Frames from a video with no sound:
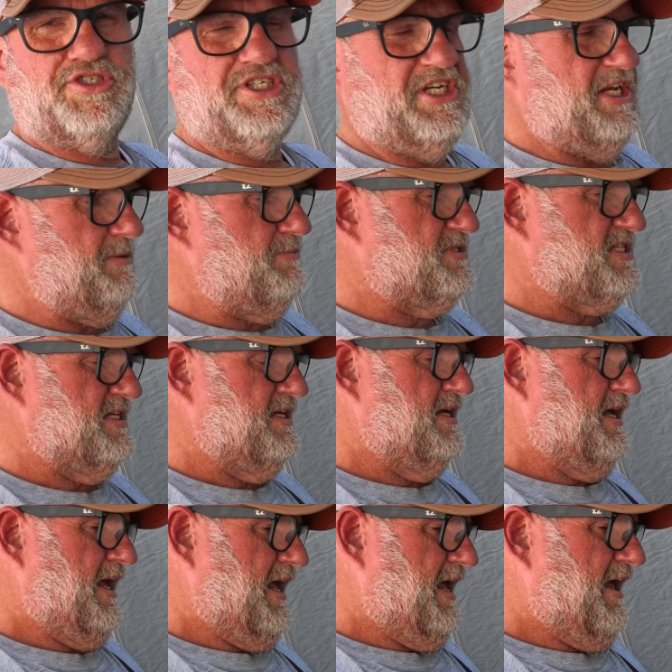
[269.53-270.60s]
Jeeps,
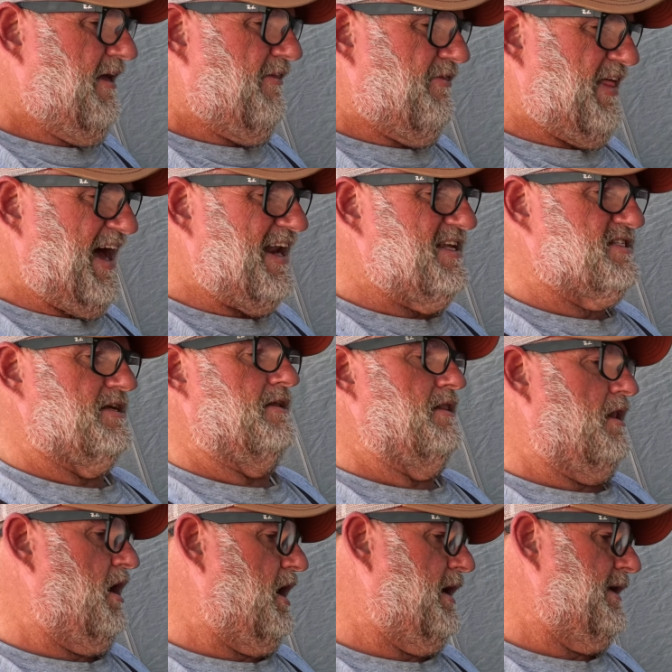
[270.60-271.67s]
that is a
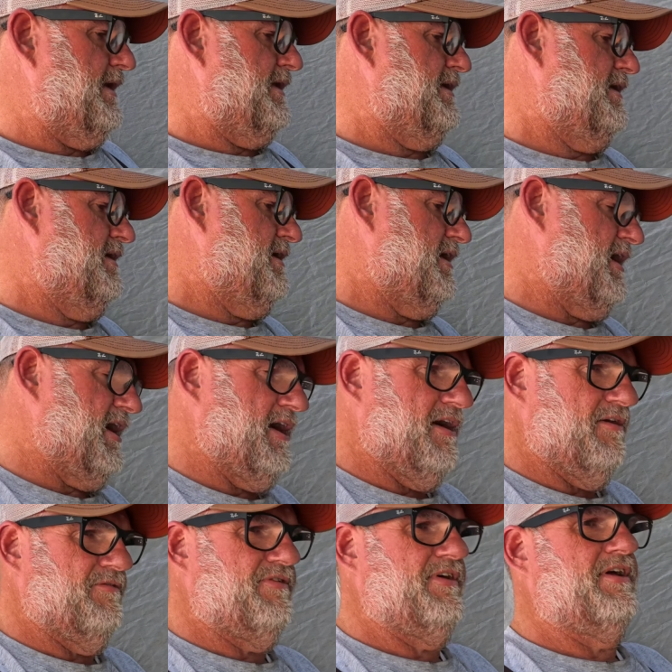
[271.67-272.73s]
lot
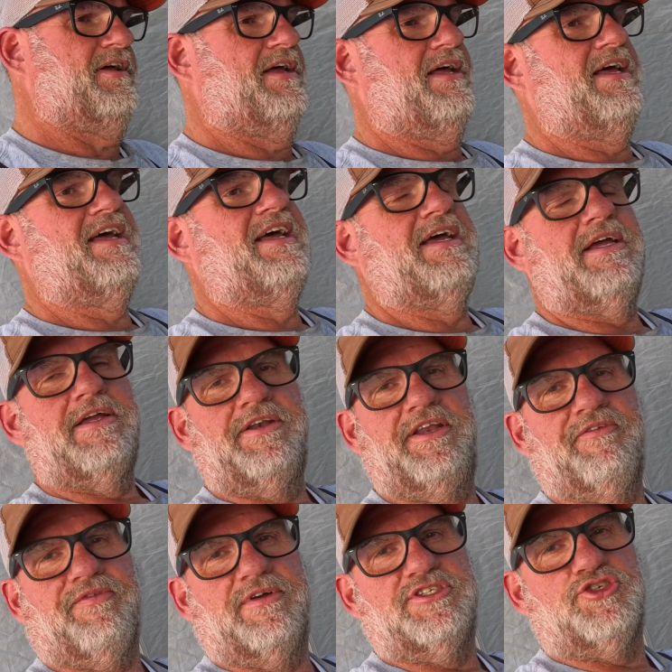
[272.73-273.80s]
of
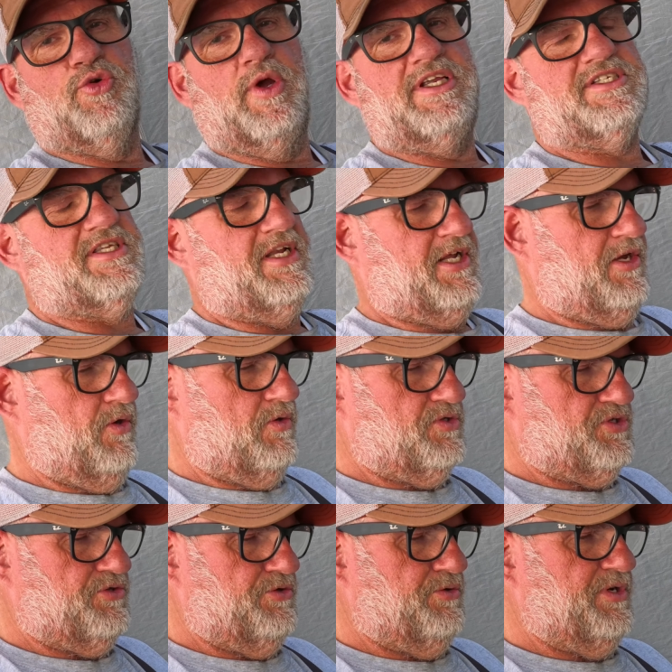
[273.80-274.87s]
different joints that it goes
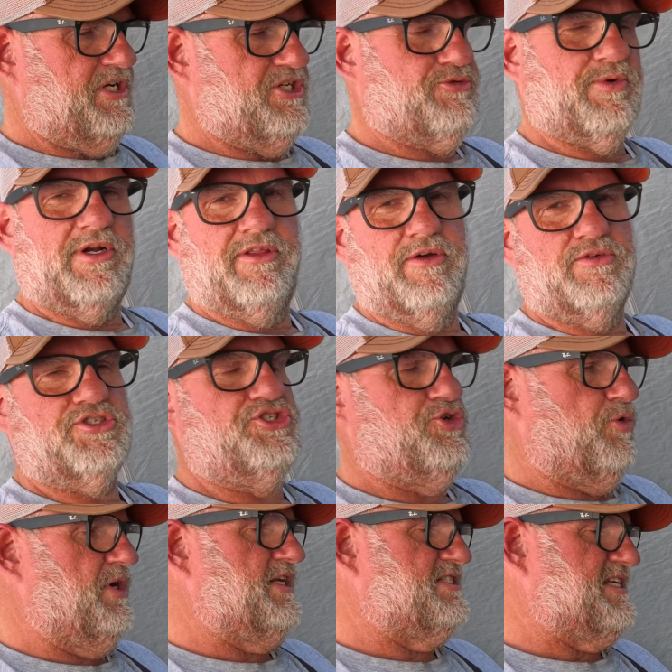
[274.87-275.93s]
through, and each one of those
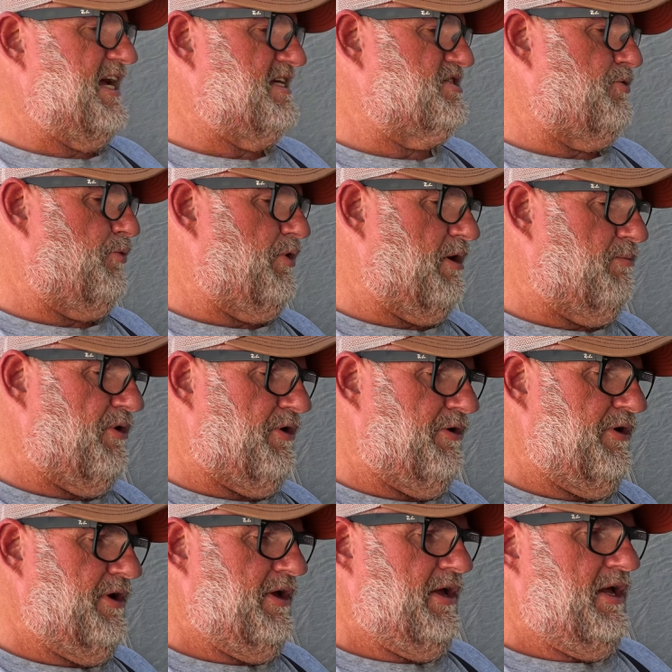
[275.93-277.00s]
joints has a rubber
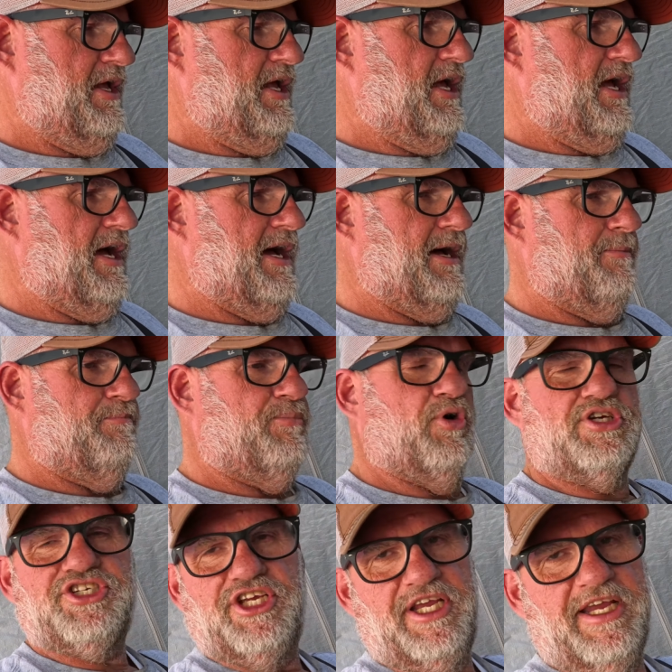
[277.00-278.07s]

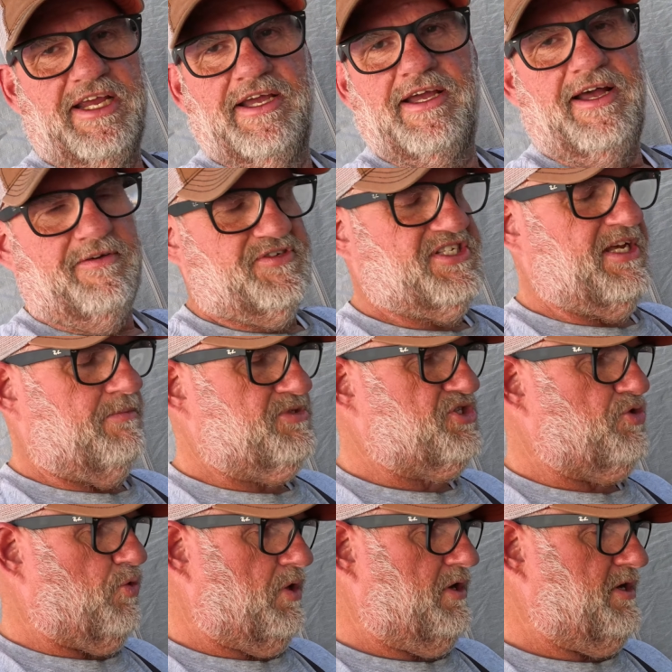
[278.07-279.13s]
bushing of some
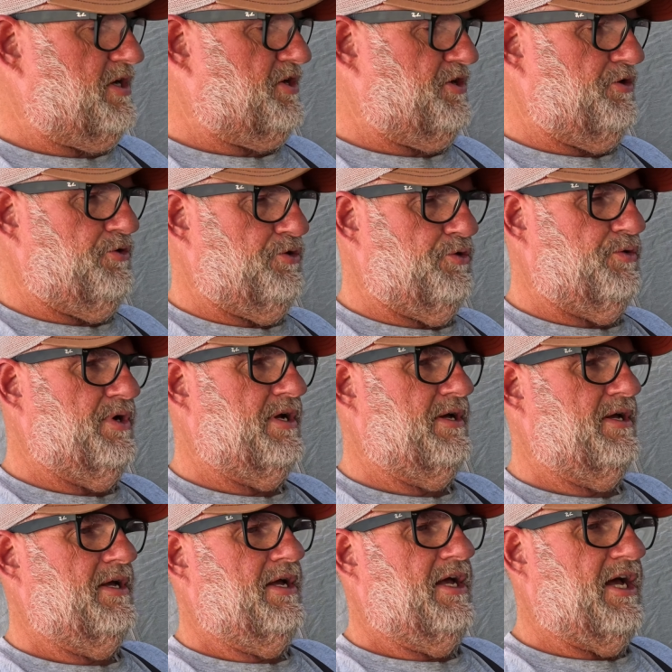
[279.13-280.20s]
sort to
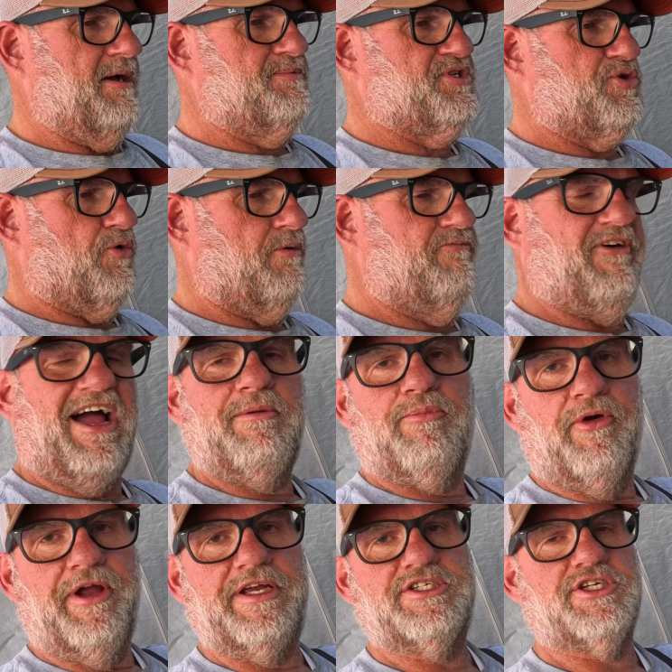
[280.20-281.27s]
absorb
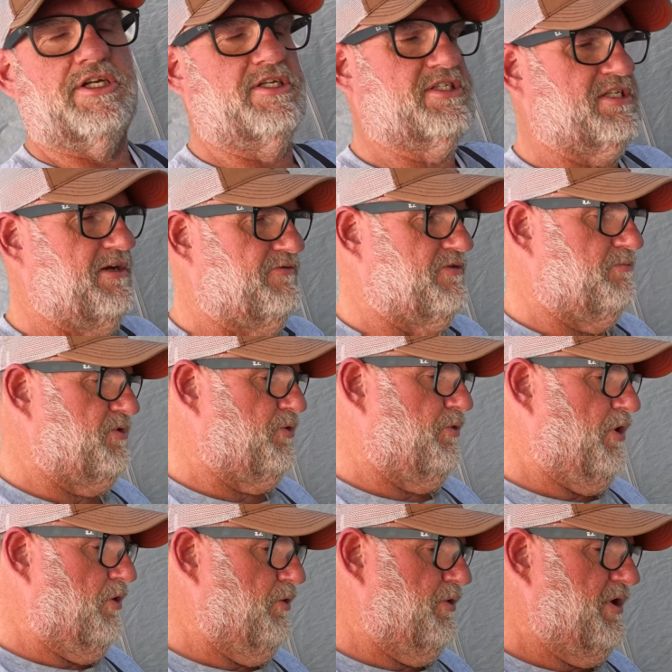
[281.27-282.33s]
vibration and stuff from the
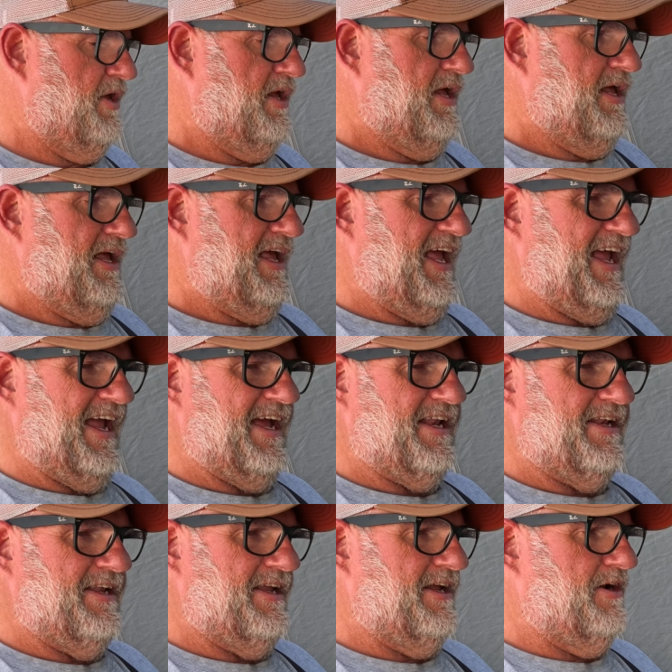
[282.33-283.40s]
road,
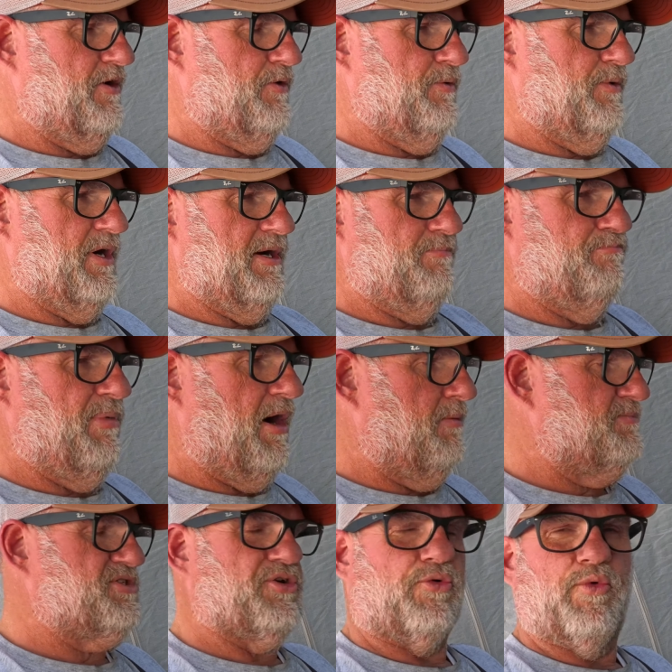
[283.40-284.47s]
and you know,
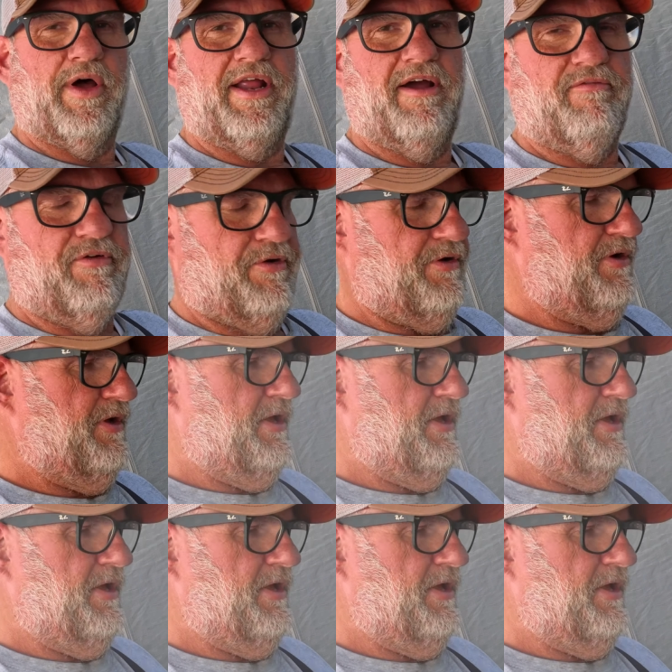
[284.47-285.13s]
bumps or whatever.